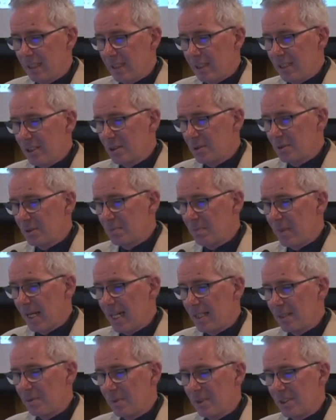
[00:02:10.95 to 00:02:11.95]
This was
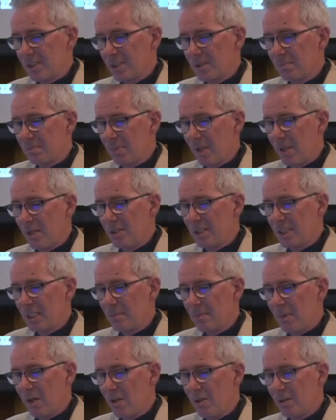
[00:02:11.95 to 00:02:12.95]
marked with a
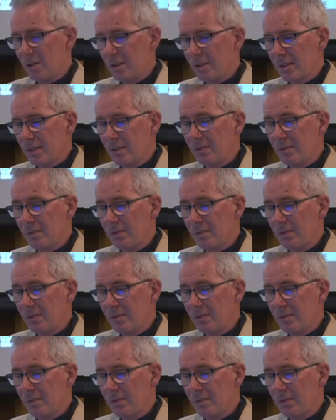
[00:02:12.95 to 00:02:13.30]
symposium on